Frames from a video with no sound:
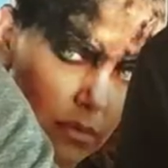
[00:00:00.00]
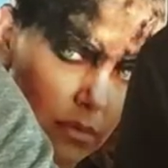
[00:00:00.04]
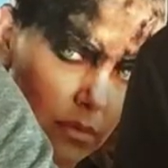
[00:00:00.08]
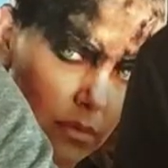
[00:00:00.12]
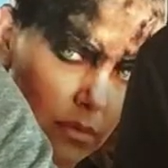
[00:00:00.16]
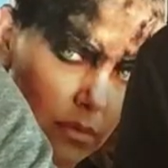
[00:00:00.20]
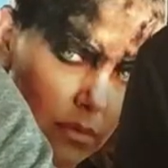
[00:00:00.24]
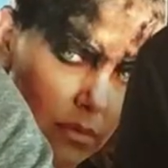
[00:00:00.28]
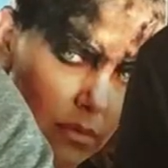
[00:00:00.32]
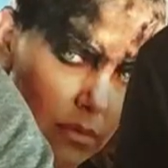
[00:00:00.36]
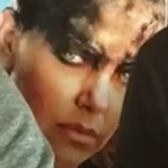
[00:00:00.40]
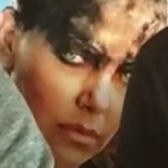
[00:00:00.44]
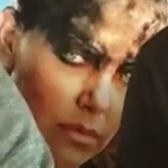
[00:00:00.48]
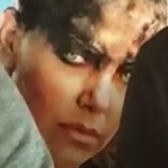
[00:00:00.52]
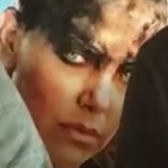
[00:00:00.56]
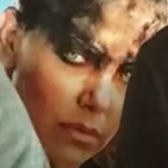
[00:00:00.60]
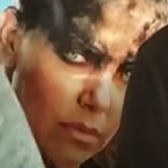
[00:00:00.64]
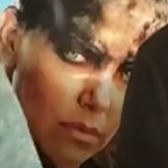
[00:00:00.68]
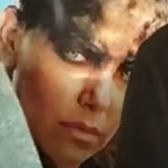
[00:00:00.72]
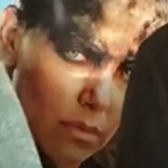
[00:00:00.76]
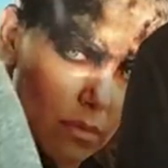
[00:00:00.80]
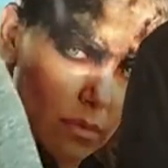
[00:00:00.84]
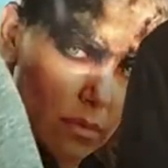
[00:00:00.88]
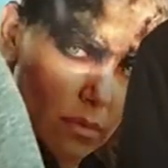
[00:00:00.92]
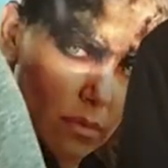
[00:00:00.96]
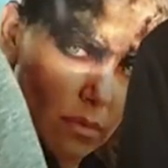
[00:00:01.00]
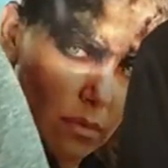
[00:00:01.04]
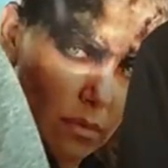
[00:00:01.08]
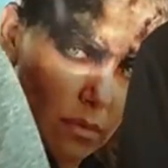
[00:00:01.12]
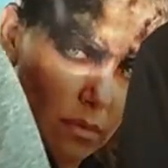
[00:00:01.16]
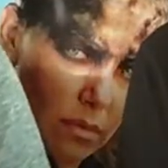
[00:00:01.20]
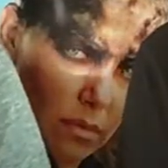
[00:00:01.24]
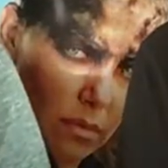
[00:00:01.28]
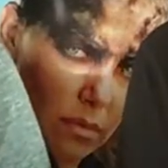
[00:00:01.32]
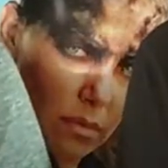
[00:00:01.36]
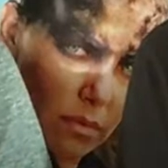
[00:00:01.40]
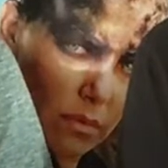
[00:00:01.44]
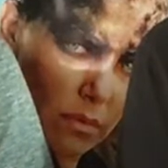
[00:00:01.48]

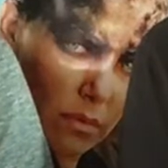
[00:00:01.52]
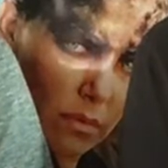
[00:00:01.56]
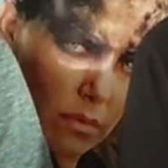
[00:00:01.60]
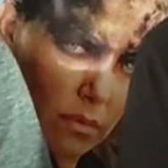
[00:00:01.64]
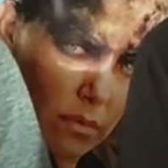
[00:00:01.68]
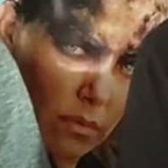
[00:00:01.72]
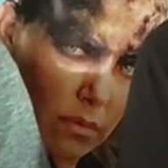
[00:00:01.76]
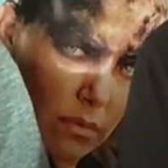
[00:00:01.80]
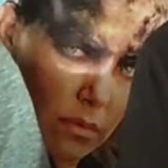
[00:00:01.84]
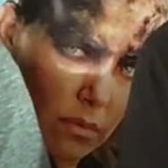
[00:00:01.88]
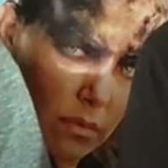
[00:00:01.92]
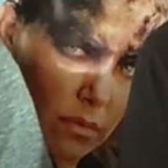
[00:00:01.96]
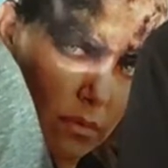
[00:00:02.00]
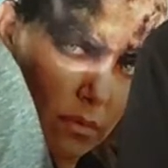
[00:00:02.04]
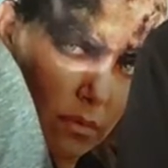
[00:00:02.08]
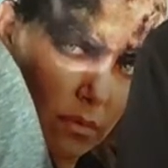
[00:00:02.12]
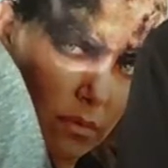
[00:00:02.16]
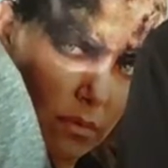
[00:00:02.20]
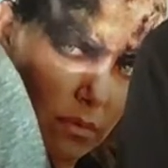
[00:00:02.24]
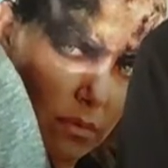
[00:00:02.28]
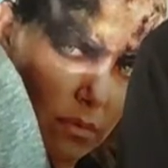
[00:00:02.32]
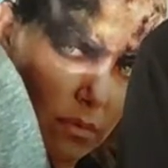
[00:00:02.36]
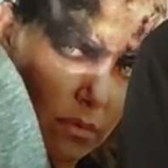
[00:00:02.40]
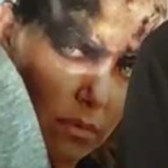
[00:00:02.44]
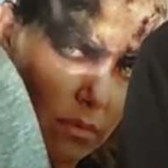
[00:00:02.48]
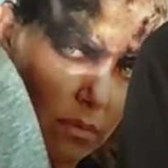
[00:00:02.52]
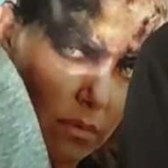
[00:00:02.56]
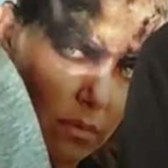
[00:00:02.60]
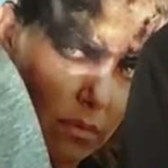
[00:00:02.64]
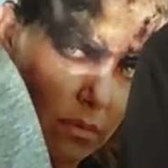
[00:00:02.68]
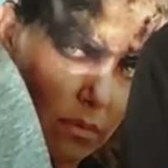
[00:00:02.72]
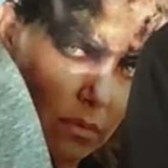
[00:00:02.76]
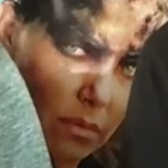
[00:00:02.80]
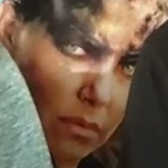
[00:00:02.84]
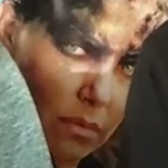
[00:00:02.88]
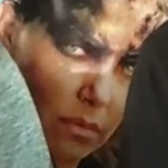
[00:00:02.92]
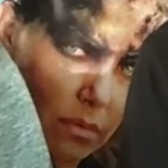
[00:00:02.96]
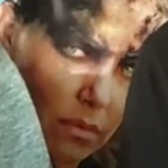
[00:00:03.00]

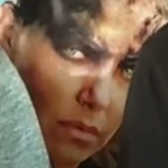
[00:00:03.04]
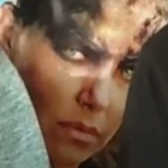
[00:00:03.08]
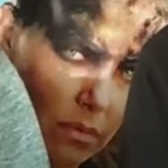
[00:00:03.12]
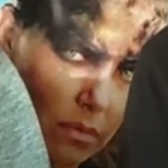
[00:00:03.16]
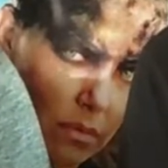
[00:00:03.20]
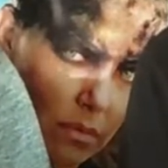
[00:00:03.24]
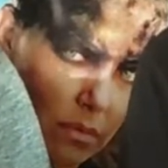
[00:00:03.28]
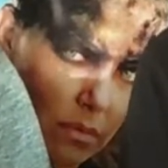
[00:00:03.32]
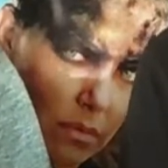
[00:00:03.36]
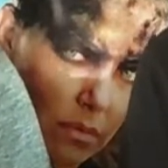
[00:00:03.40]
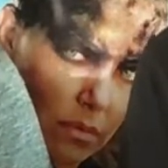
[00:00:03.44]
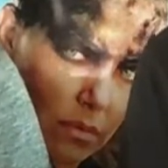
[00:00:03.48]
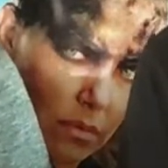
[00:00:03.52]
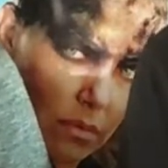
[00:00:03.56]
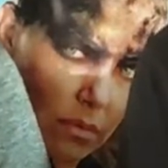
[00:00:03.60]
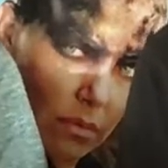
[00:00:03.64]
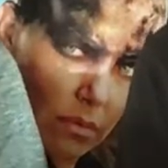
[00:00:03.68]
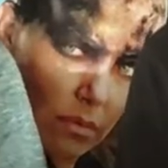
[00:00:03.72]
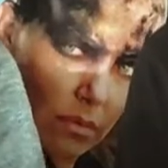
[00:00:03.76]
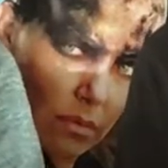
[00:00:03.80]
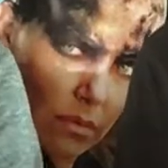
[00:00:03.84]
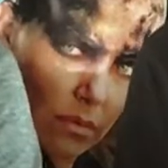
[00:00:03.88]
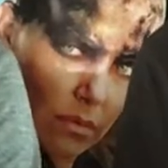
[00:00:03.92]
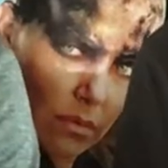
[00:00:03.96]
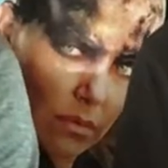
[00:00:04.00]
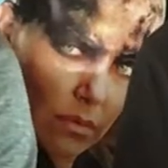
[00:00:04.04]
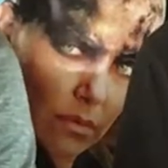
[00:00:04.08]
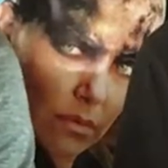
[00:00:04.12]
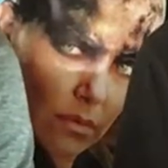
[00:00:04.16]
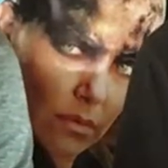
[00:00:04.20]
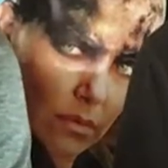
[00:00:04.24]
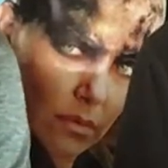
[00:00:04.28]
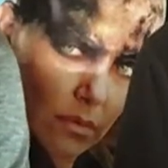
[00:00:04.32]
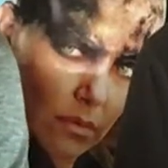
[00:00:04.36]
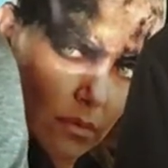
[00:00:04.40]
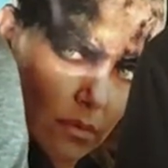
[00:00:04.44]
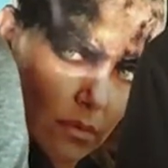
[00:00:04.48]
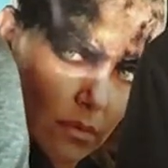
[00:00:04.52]

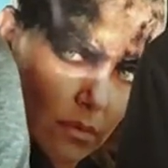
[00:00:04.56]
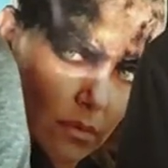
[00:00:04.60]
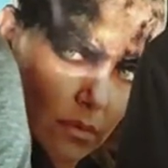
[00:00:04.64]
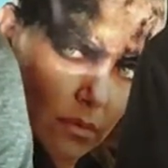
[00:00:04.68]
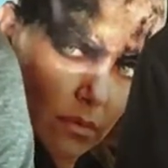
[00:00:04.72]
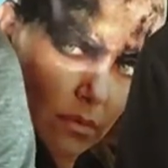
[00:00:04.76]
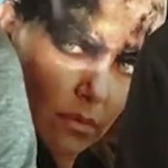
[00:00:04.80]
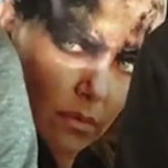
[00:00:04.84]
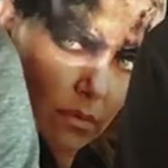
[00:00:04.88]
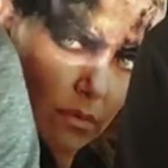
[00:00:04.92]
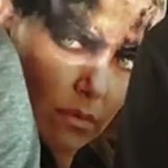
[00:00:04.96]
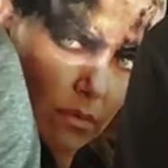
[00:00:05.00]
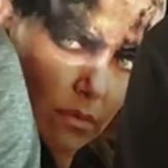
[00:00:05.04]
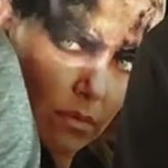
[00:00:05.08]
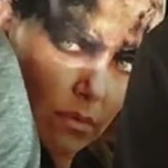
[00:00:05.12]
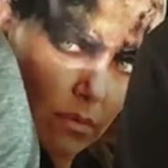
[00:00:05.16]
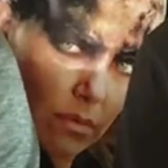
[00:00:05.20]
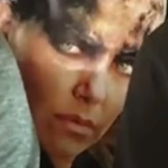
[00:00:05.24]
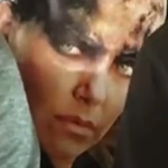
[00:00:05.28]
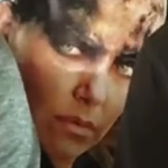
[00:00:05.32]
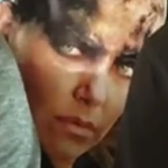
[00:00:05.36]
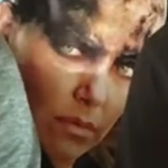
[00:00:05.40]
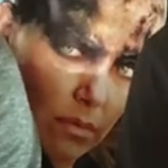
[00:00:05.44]
No words are spoken by the person on screen.